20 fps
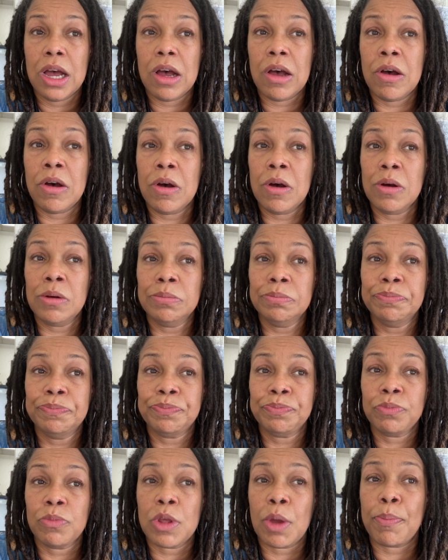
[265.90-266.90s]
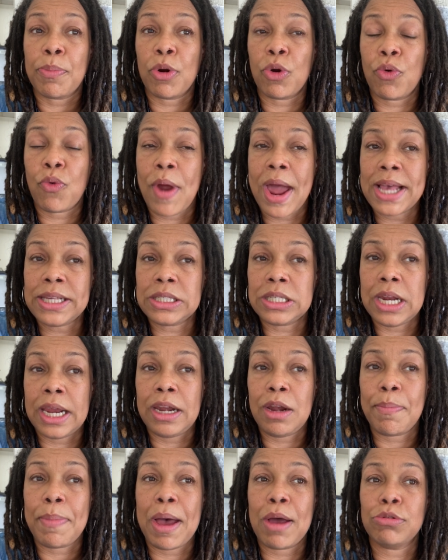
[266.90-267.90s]
um,
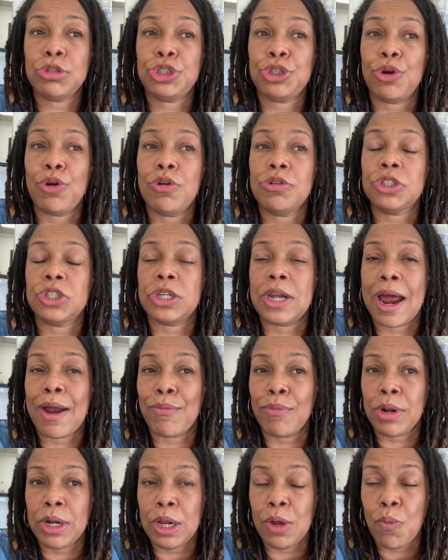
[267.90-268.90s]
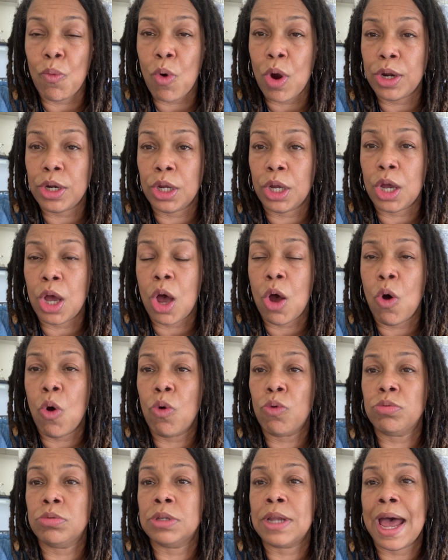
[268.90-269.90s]
procrastinating about church, not really wanting to
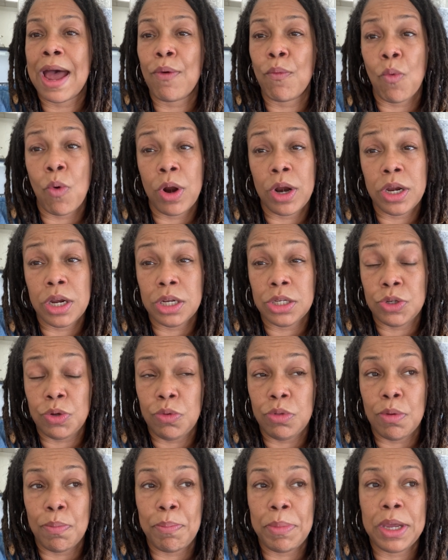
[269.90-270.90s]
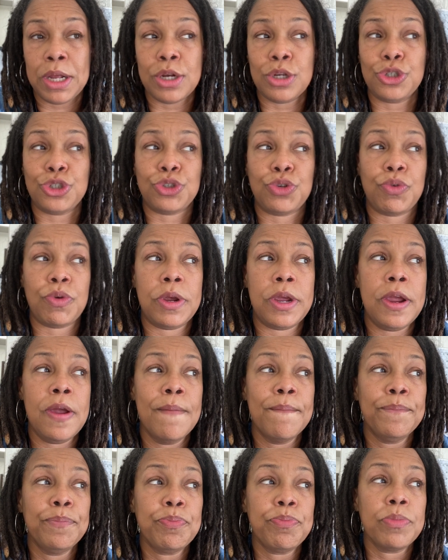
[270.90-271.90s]
go, not wanting to do the ministry,
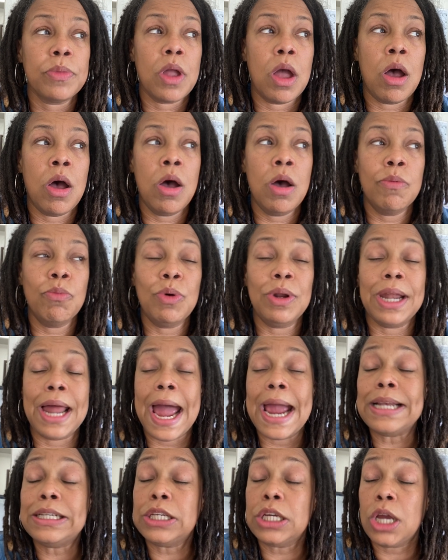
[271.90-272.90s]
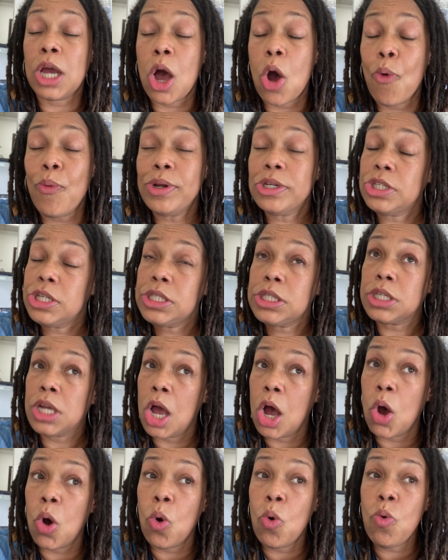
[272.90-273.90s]
um, would like to go and just
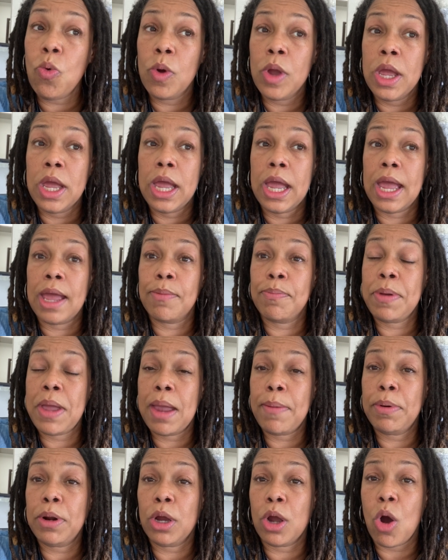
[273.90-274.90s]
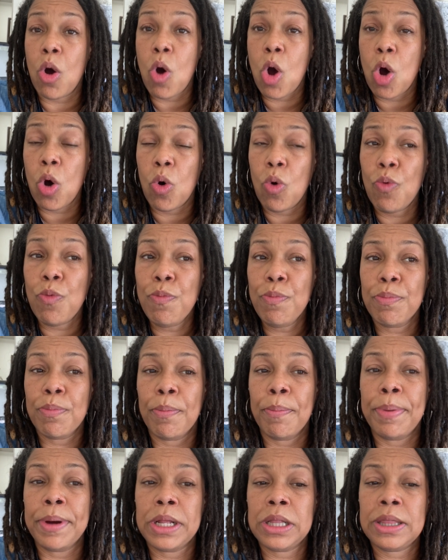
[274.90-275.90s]
go and be able to go home.
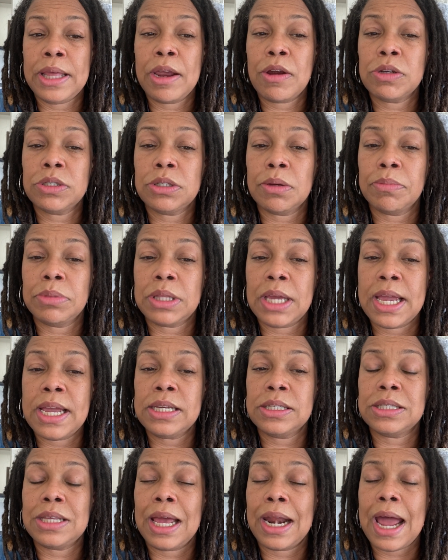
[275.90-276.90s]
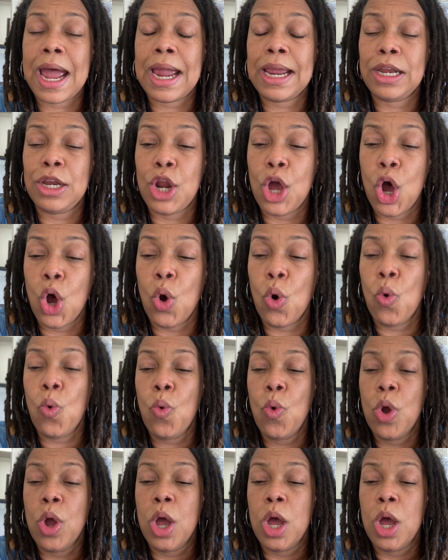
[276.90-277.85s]
But there are some things that I know